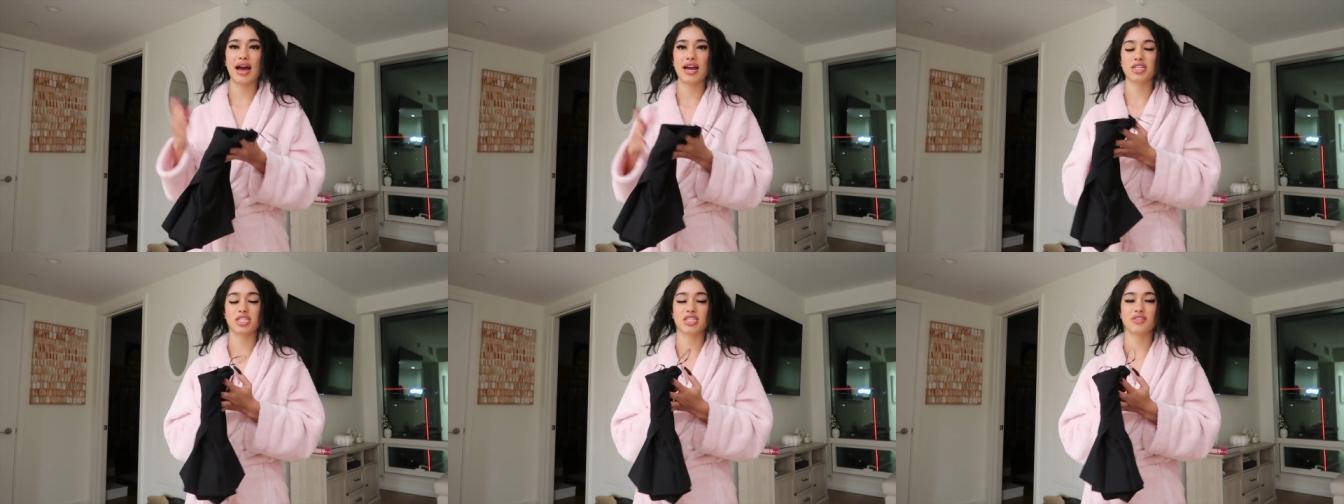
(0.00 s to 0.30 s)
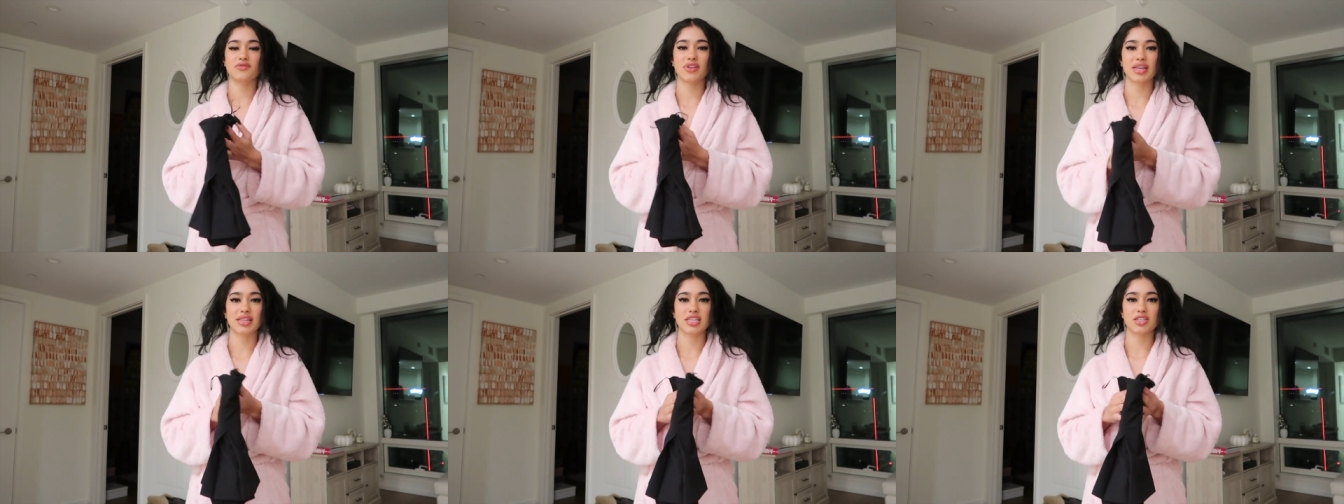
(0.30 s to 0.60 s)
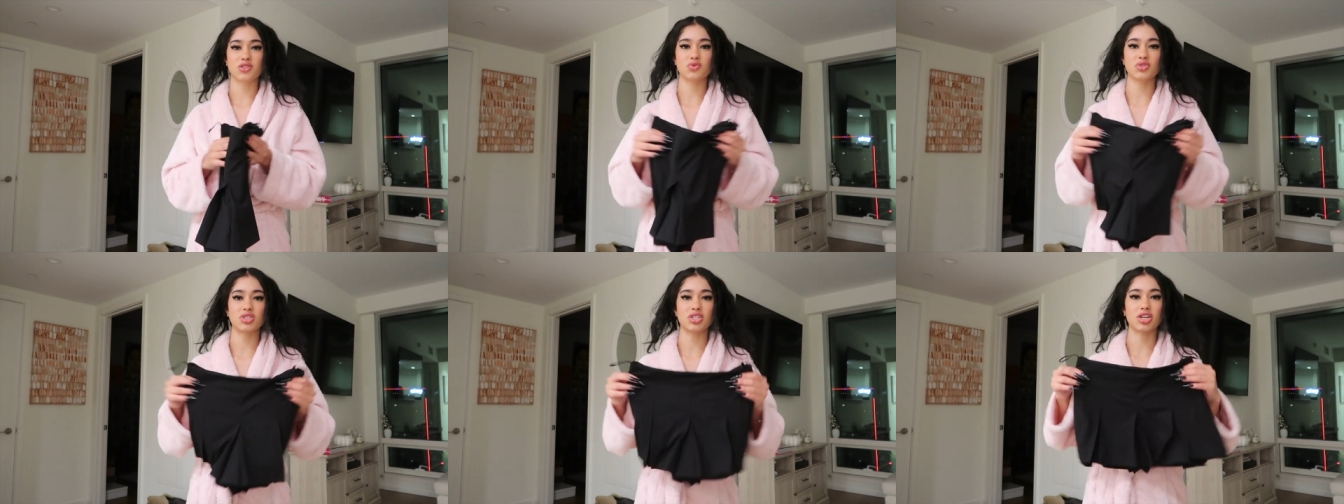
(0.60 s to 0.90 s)
I just feel like
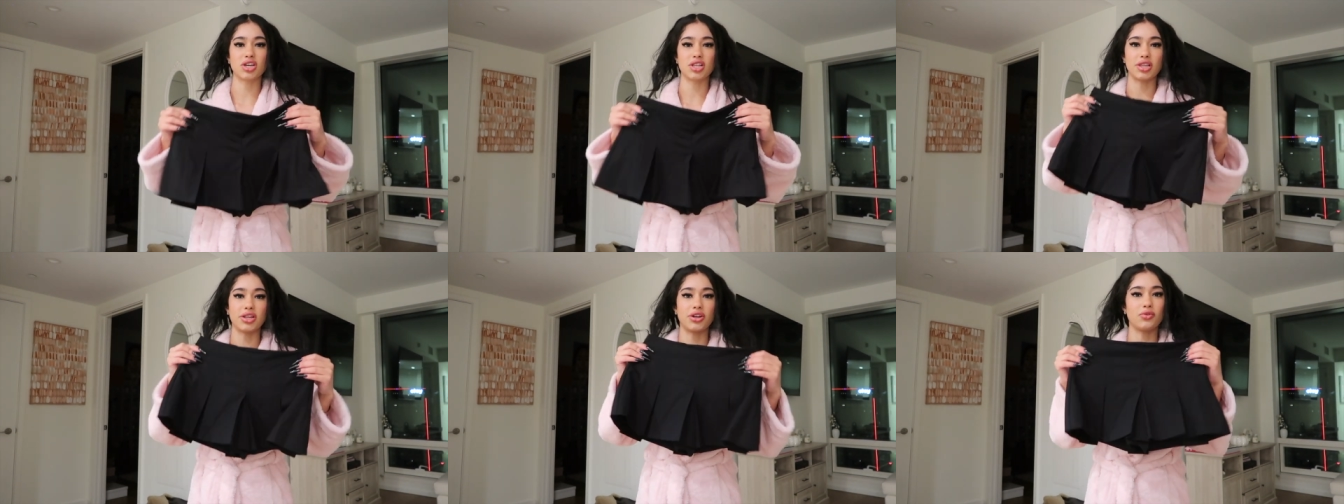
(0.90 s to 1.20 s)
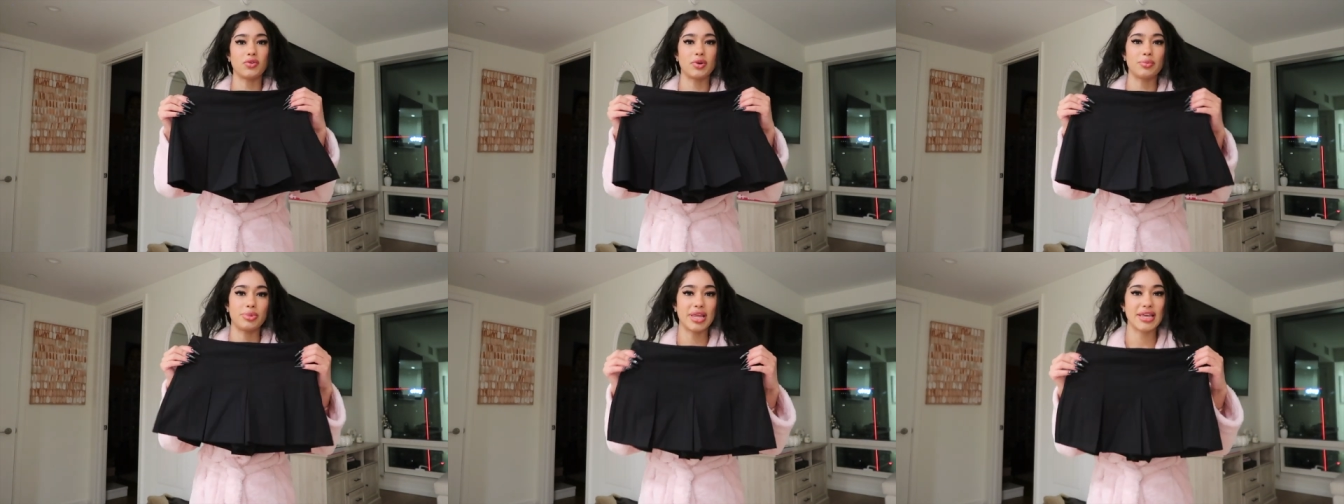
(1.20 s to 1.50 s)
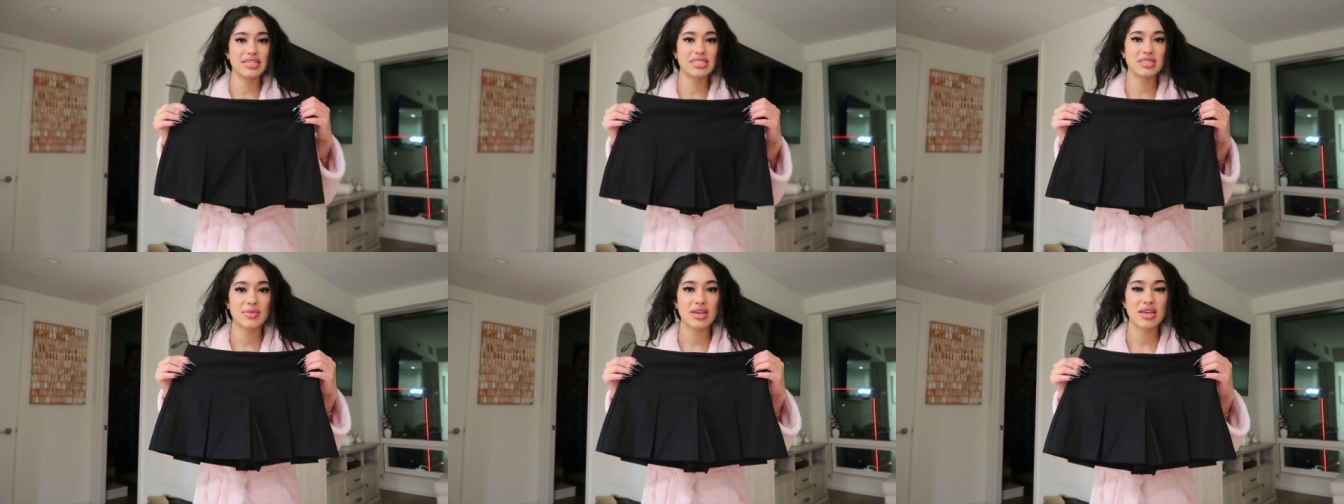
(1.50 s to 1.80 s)
this was a good little
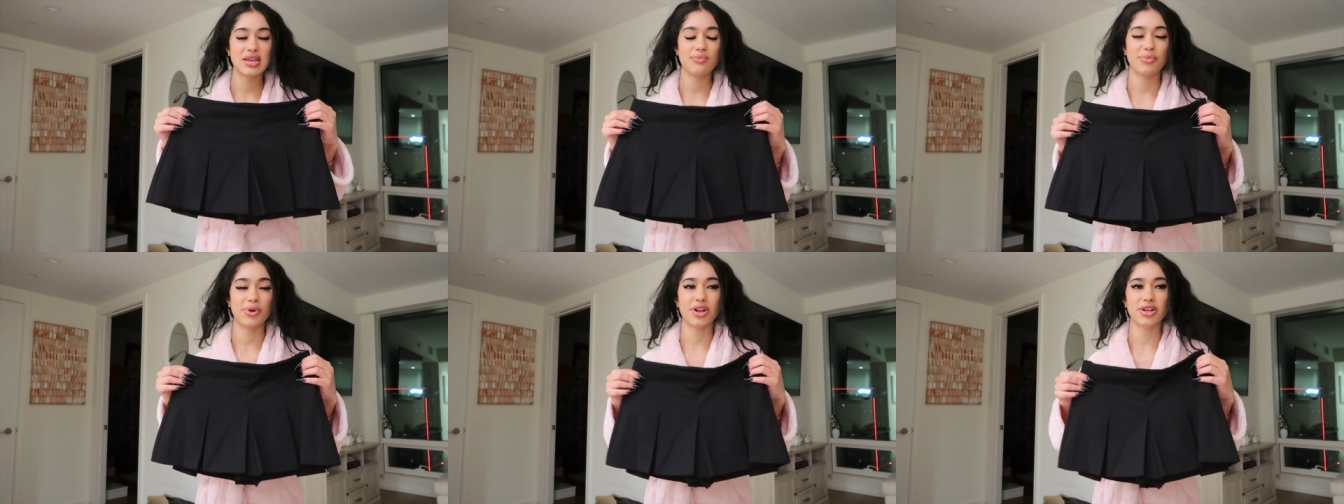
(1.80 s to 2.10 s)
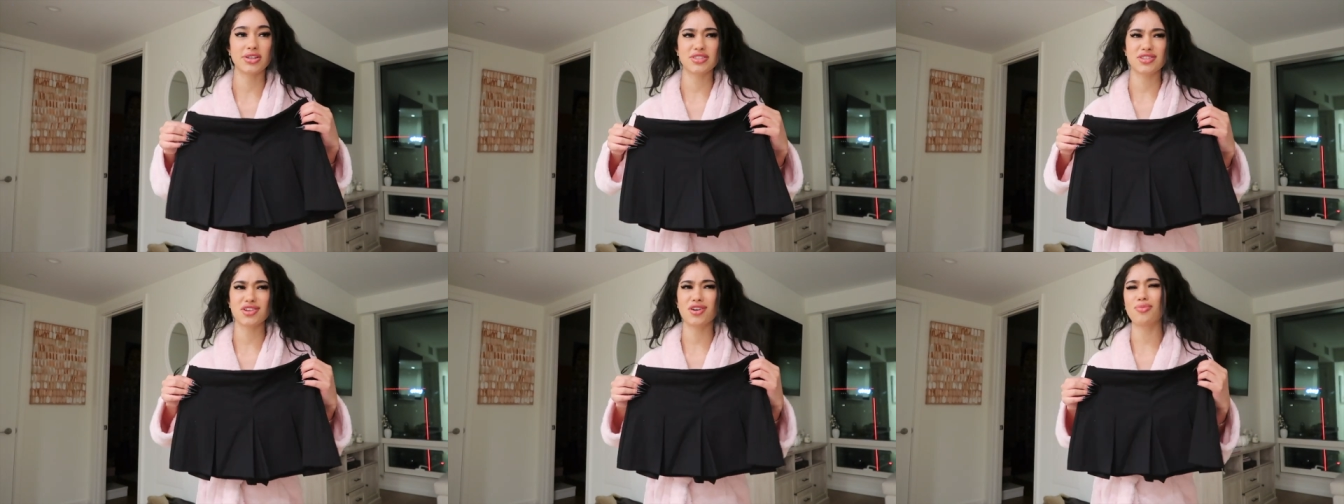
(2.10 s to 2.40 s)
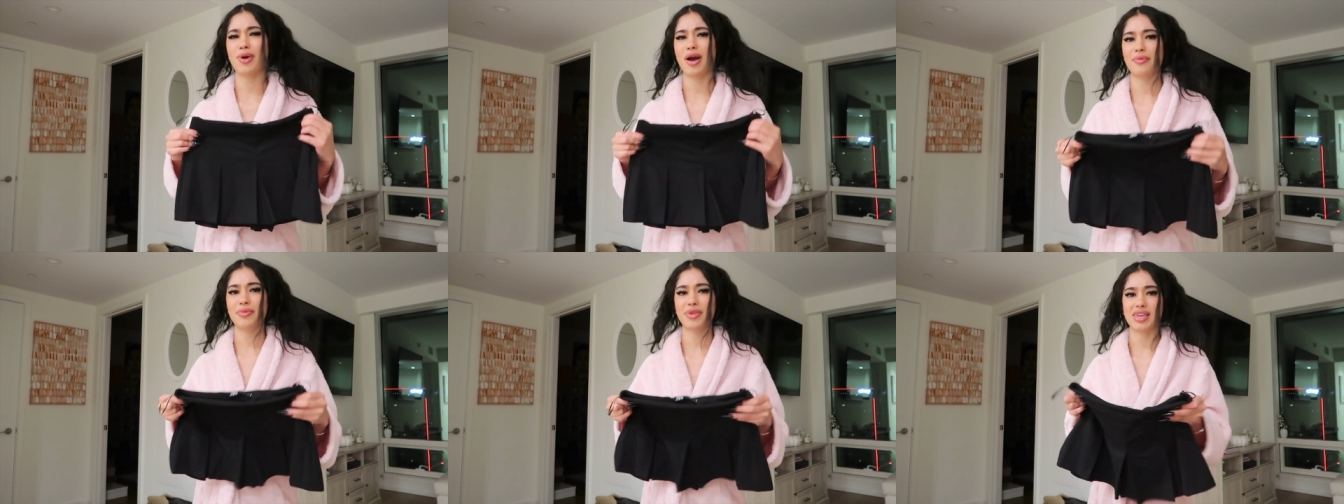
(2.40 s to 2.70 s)
replacement, but I'll still
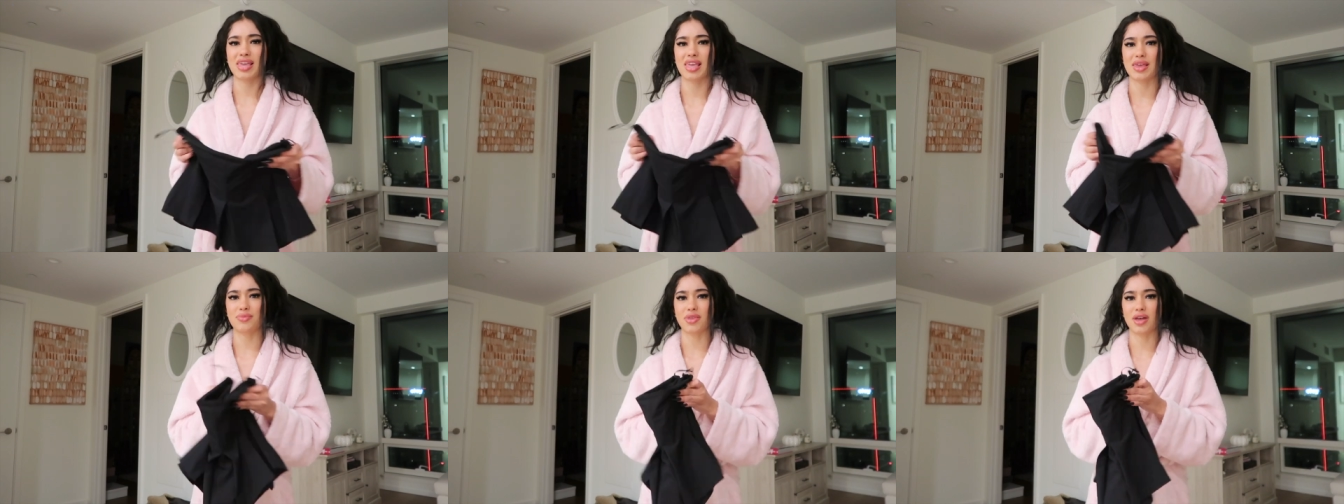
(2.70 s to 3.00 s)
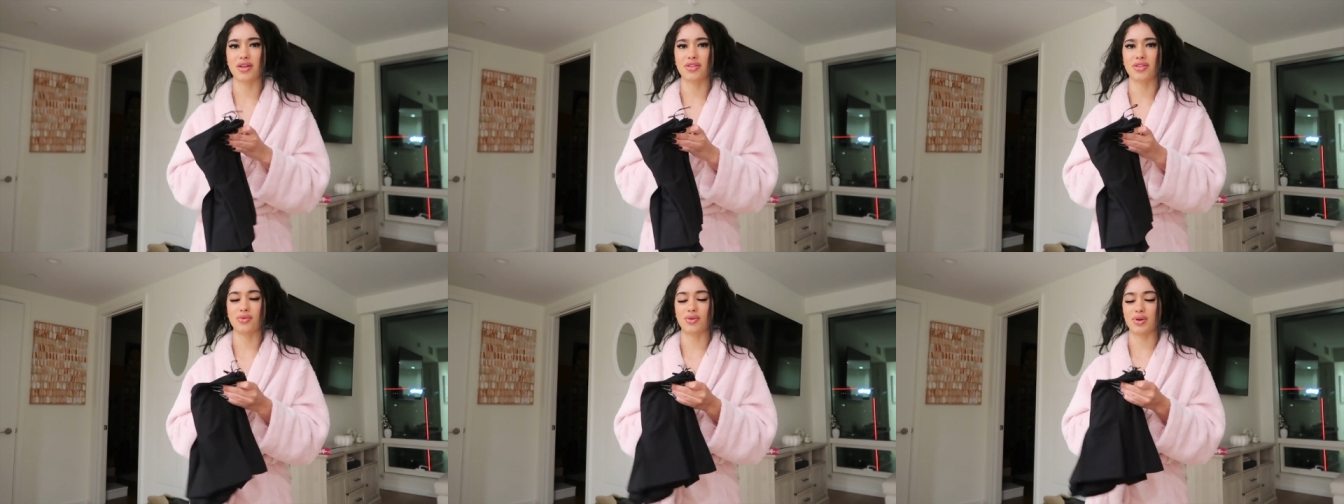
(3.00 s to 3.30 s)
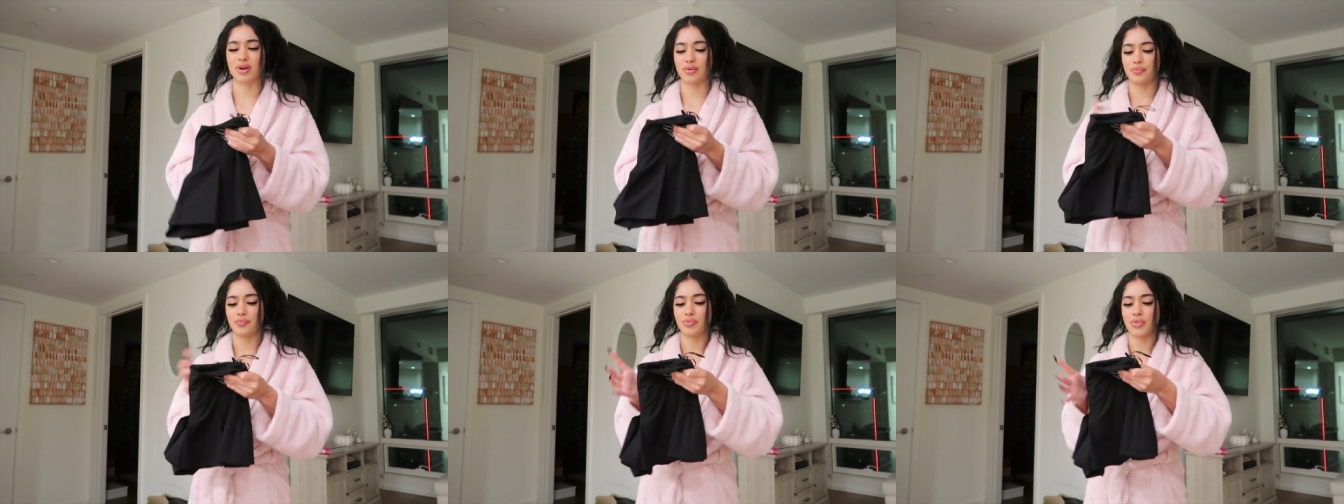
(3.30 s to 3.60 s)
probably keep the other
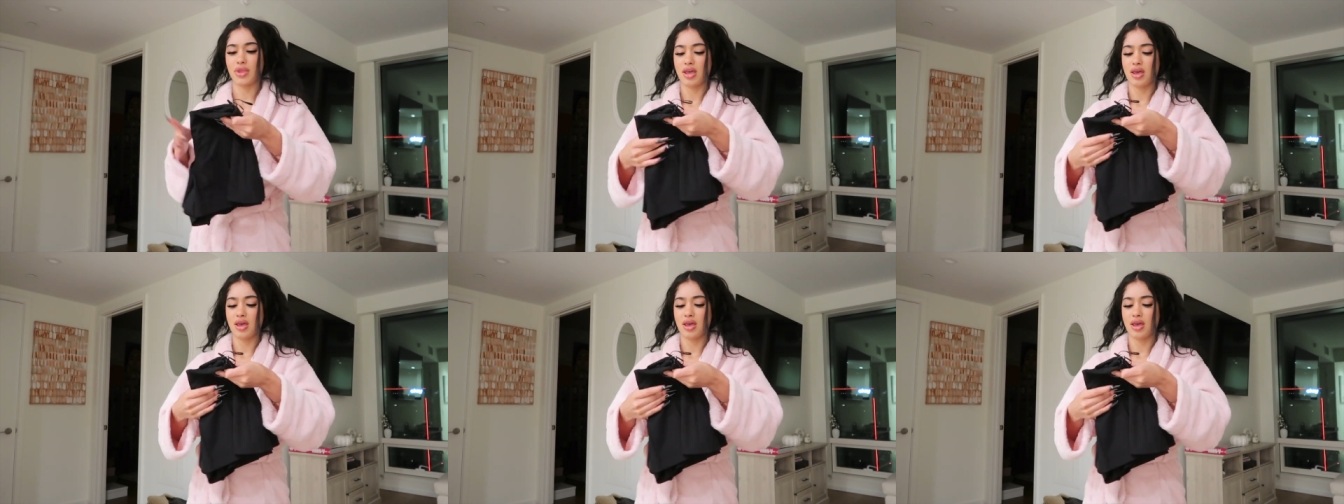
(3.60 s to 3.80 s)
one.